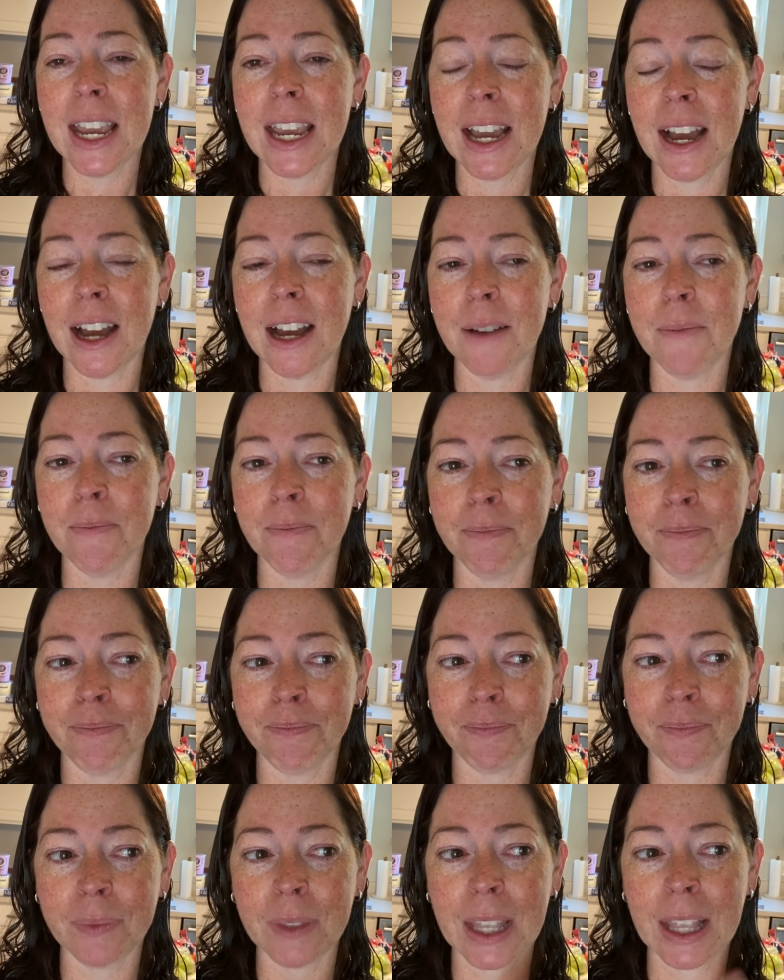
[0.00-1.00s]
Um,
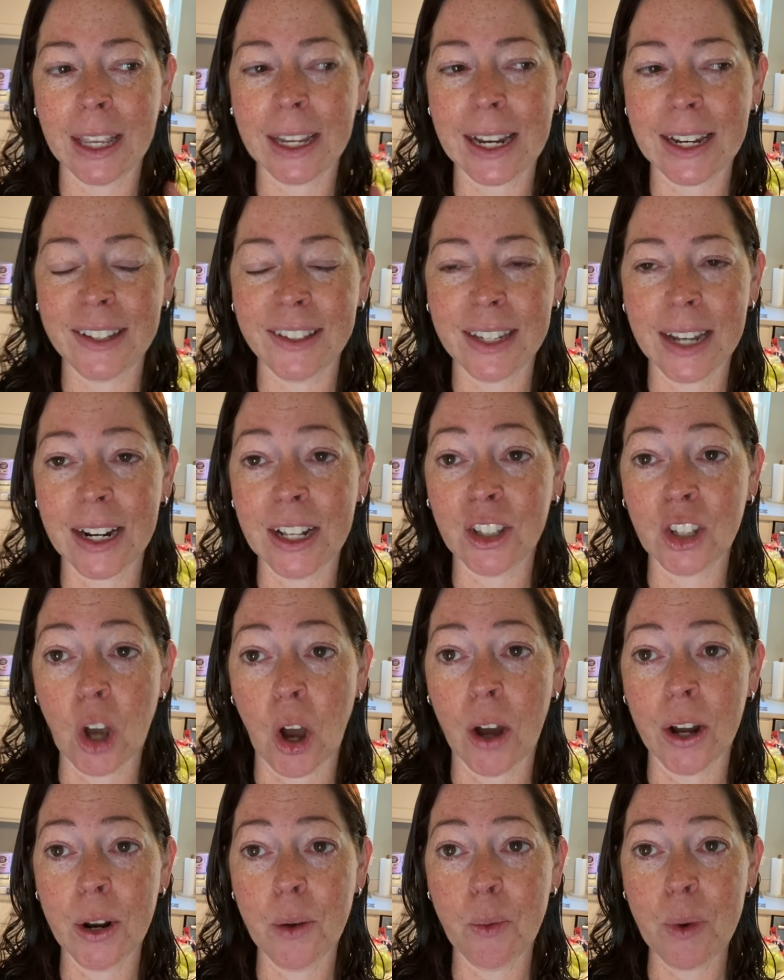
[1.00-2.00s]
like I said, it's
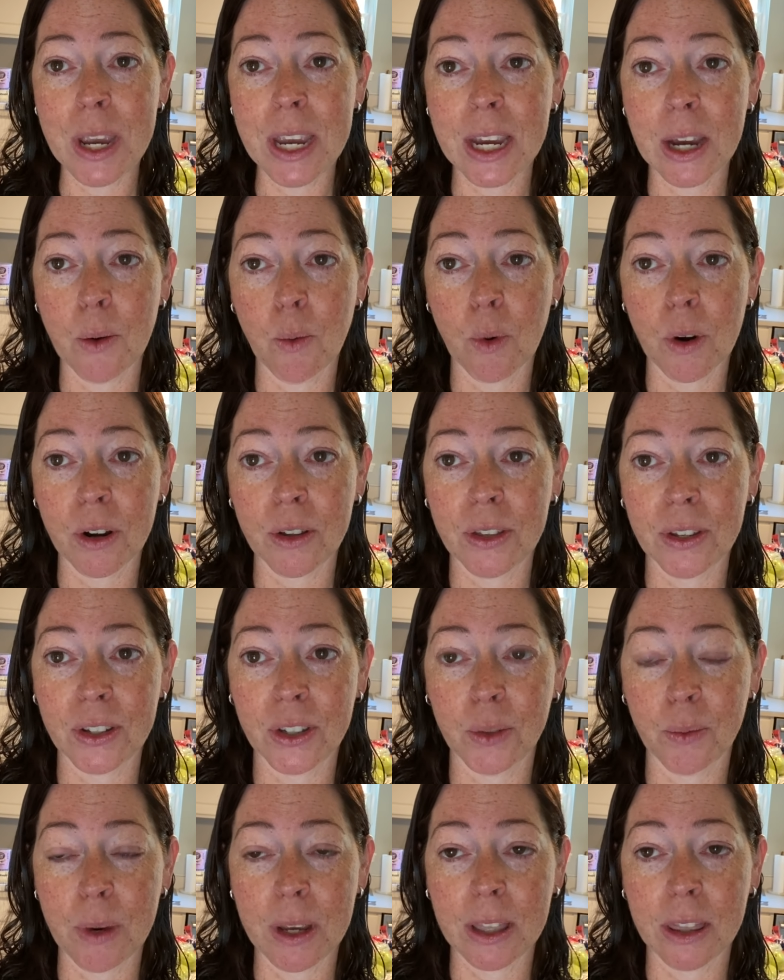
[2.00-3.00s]
audit week at work
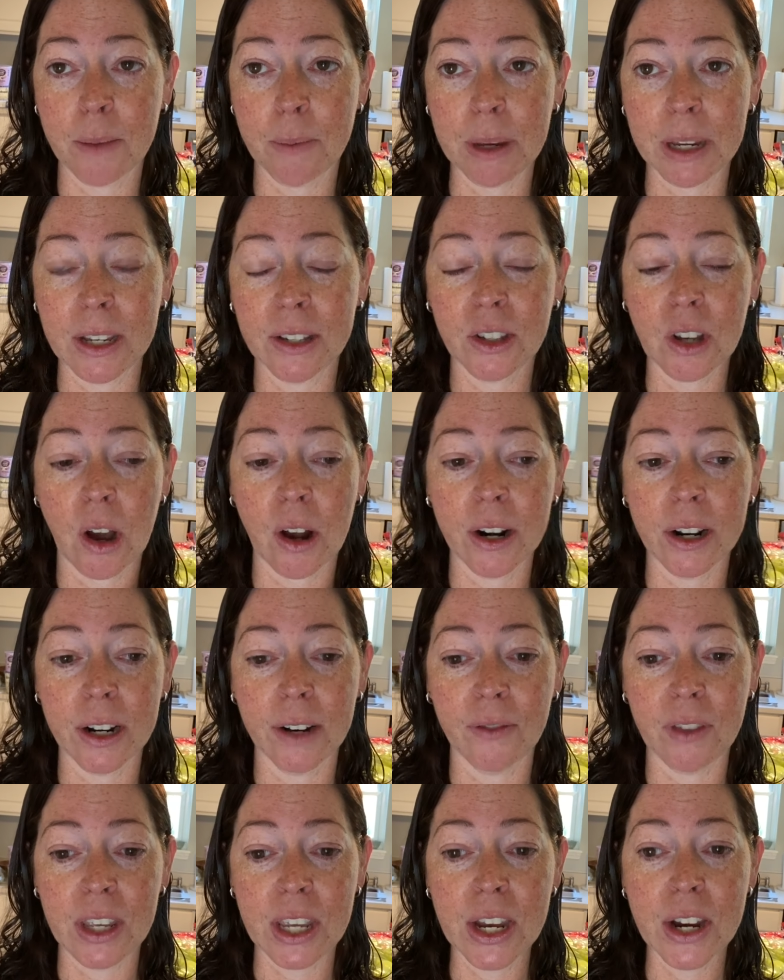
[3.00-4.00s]
this week, the biggest audit
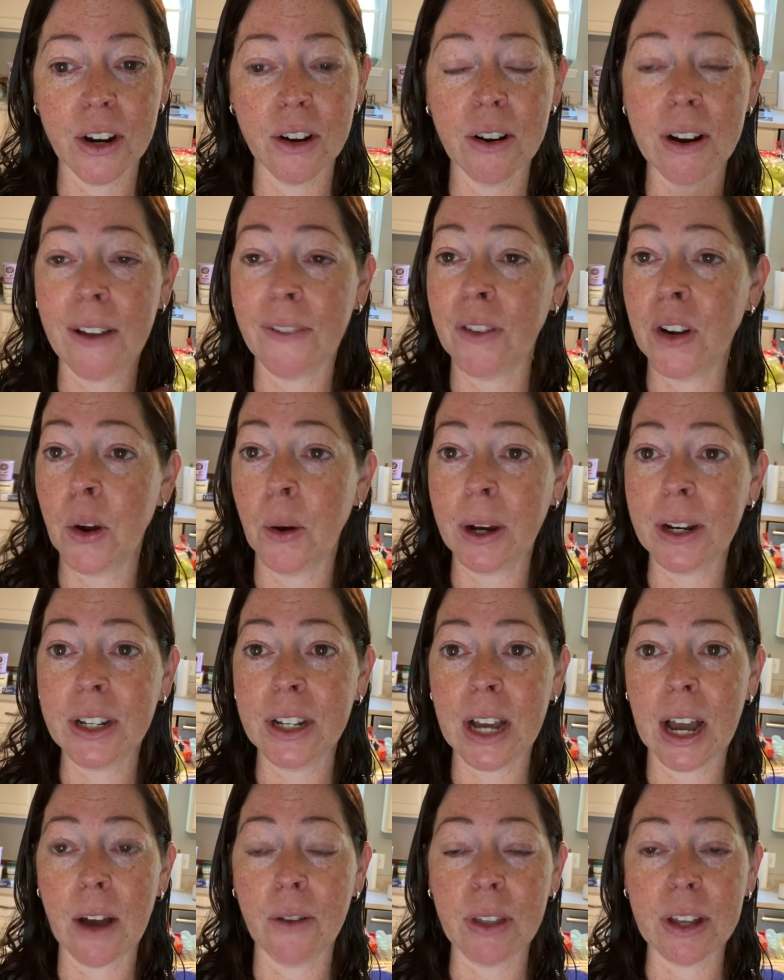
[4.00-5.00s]
of the year. Have no
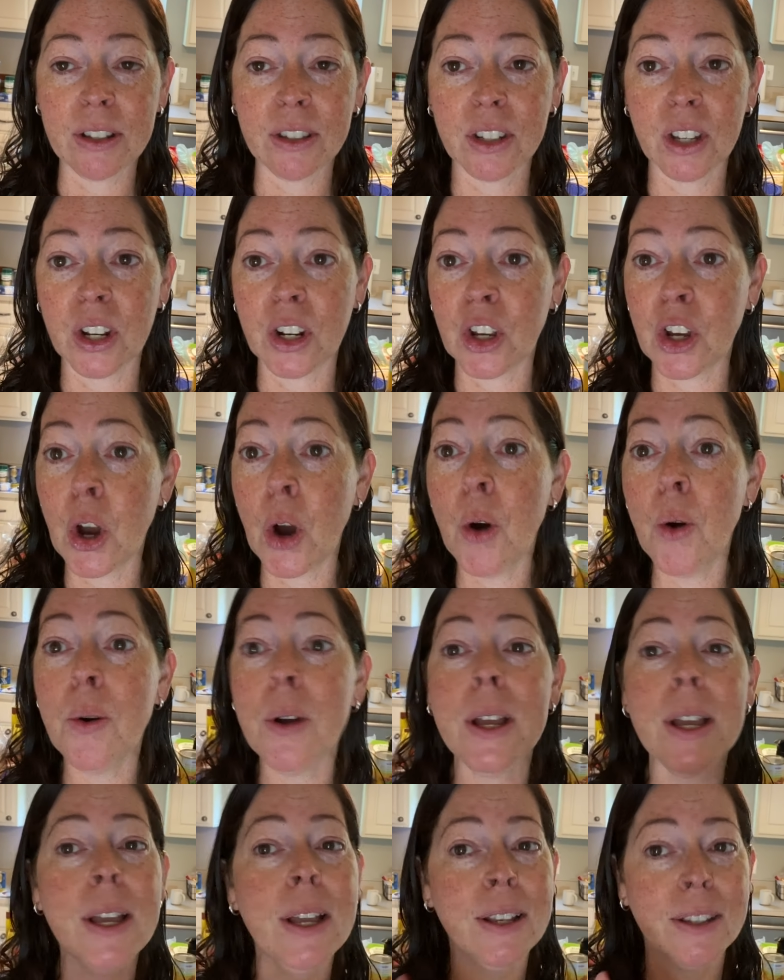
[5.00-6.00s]
idea how that's gonna go.
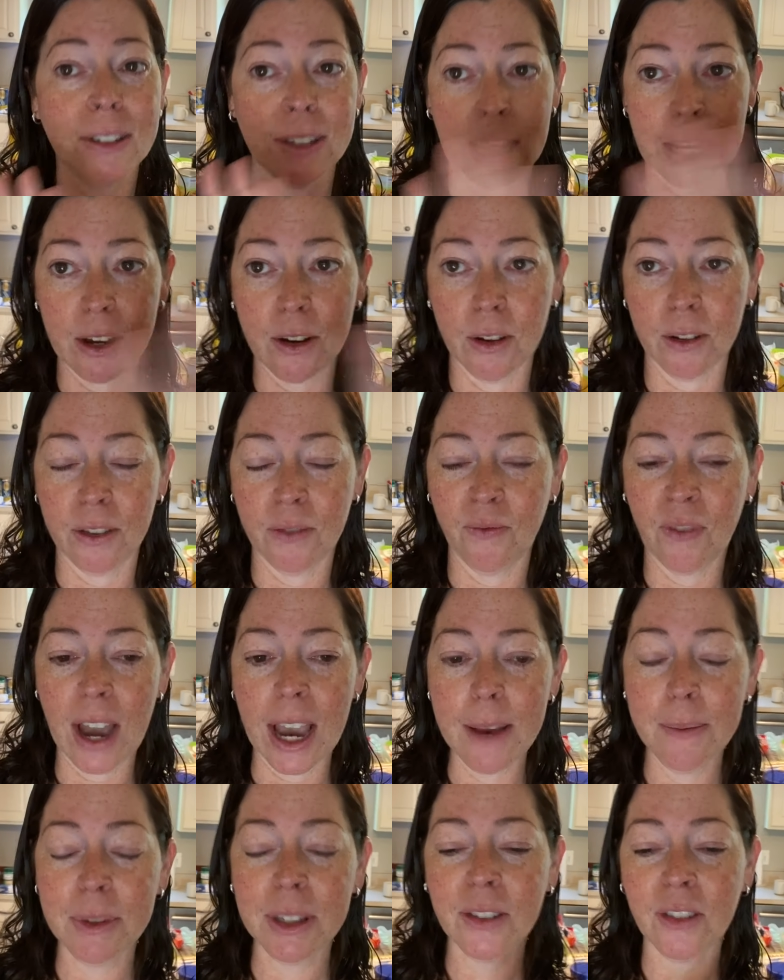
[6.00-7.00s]
Say good
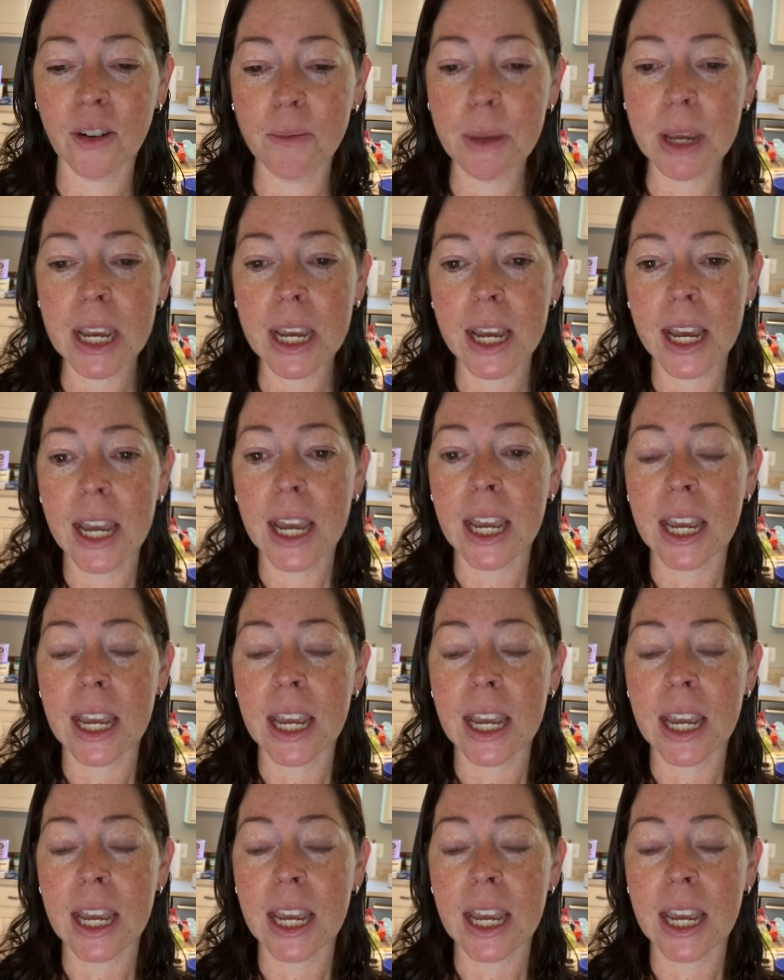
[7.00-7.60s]
vibes for me.